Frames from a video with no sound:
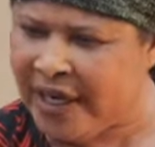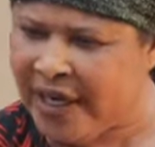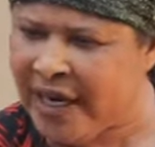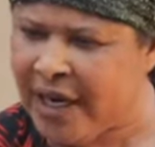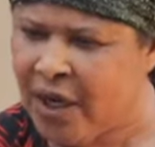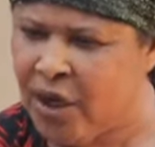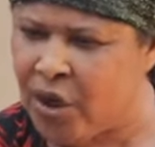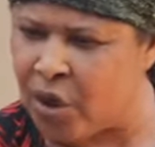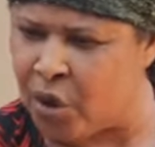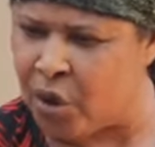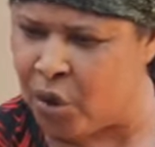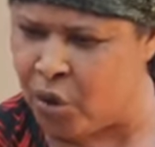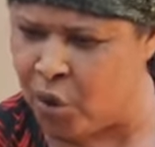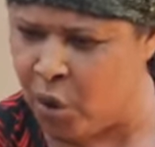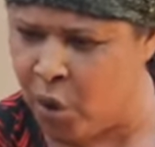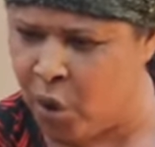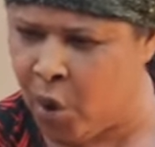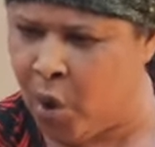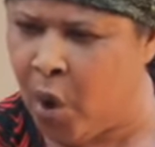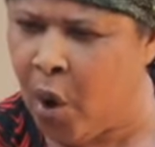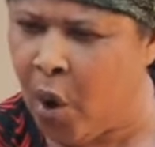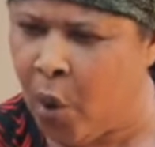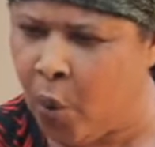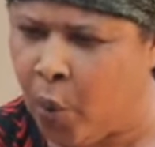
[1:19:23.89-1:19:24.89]
Chukwudi,
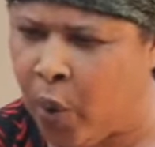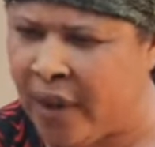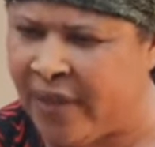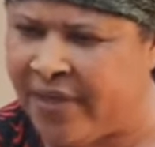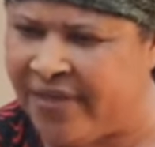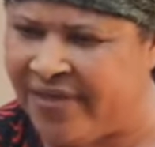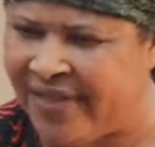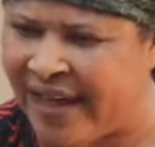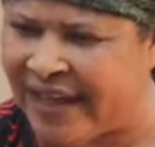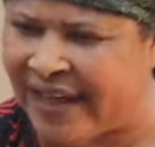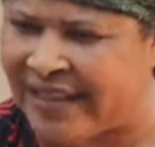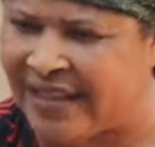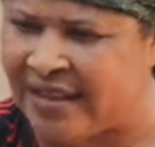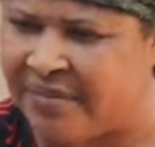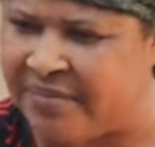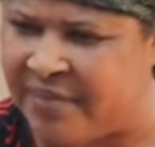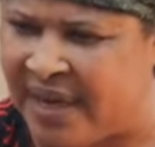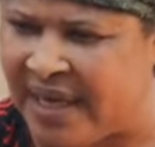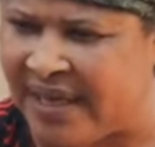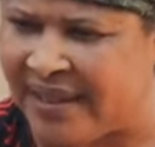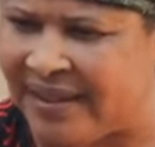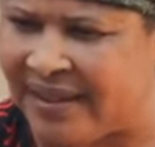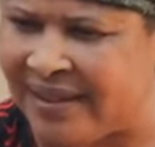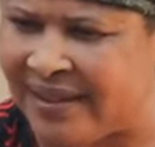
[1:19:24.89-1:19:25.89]
you know what
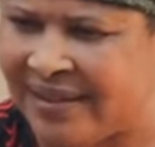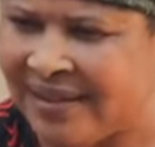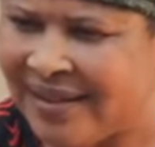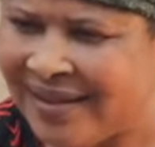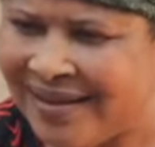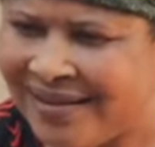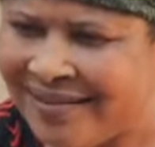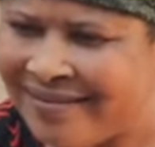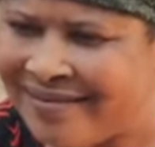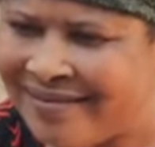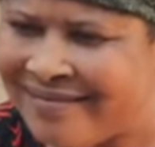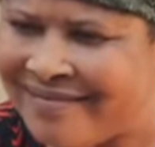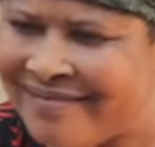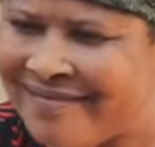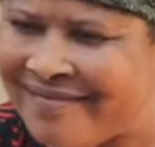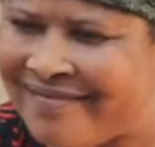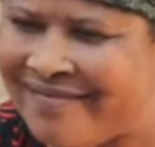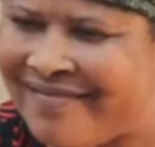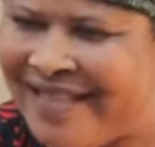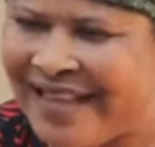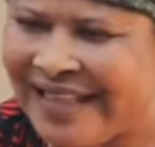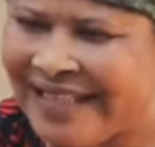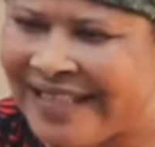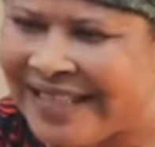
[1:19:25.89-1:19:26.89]
that means.
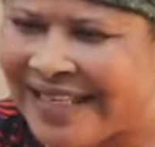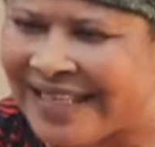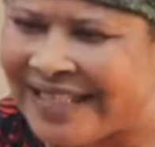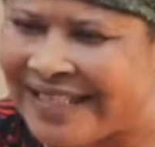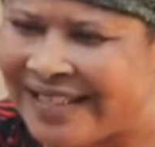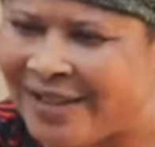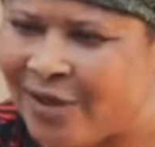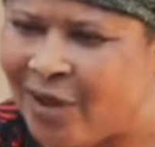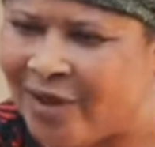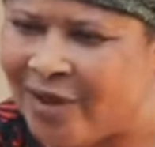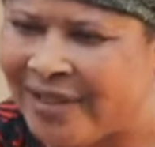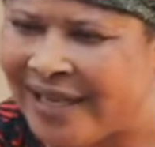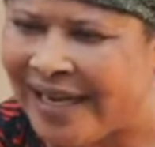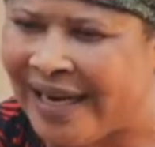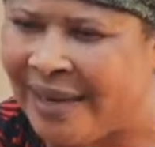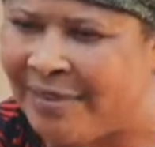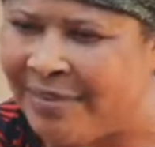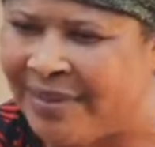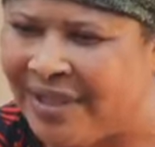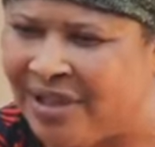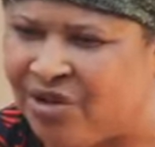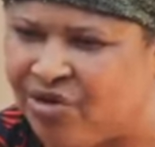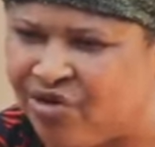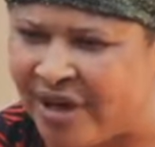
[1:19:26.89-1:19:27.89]
This is
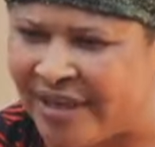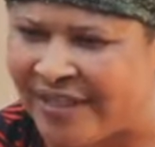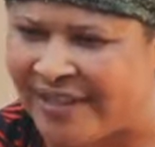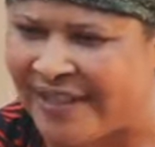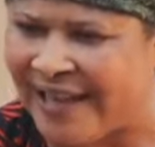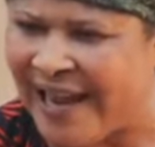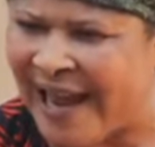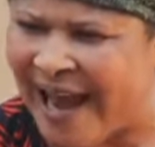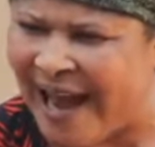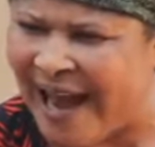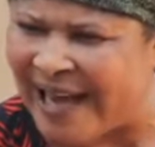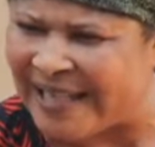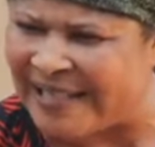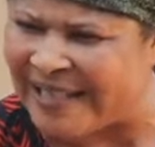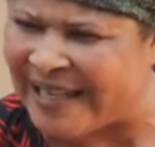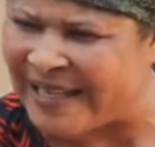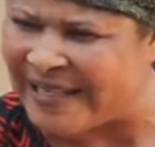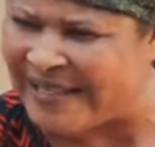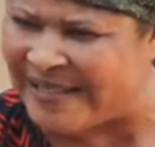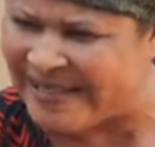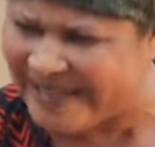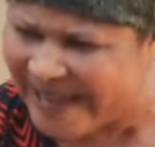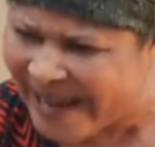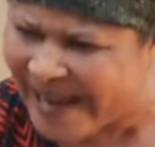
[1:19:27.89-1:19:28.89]
not an empty threat.
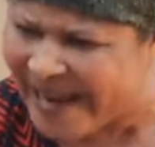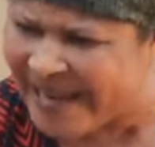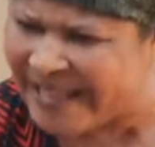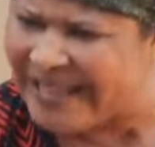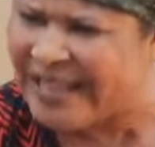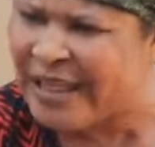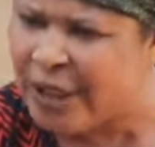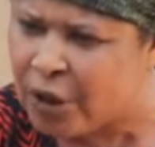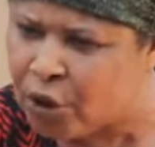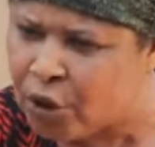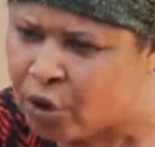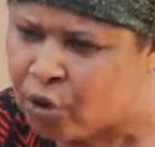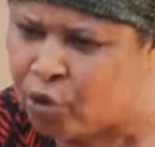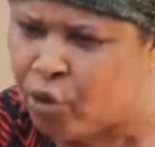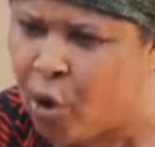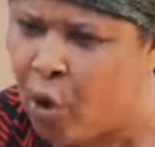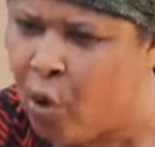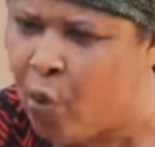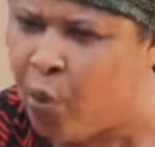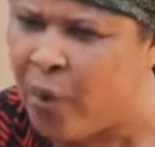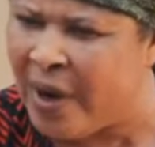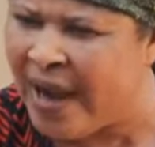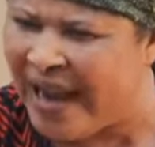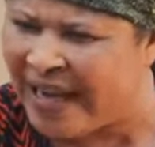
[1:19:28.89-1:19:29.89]
As I say it,
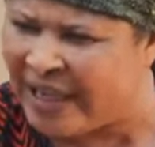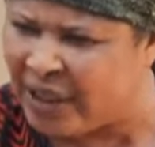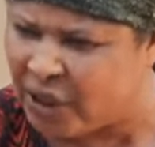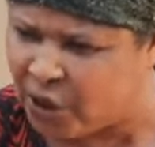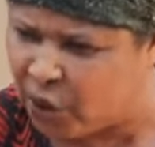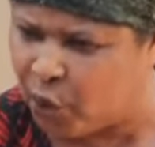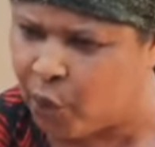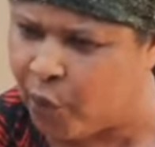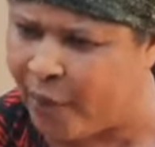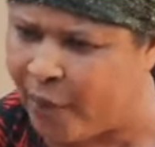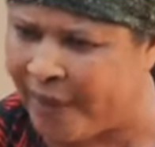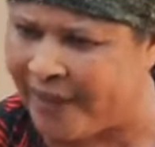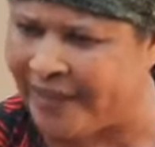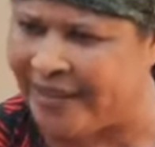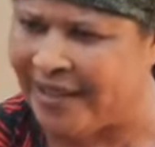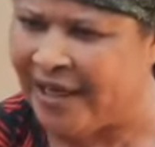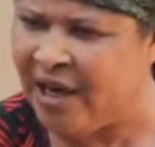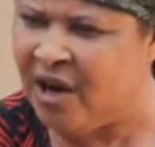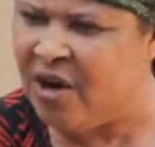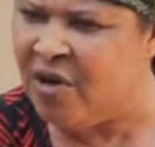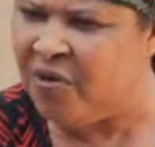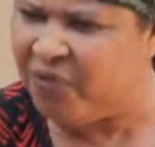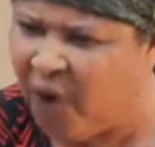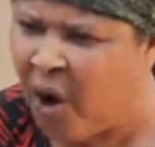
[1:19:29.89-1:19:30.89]
so will I
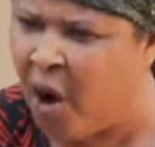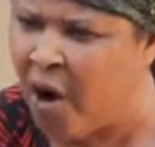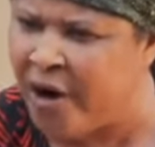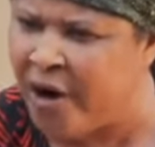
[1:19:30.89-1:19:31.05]
do it.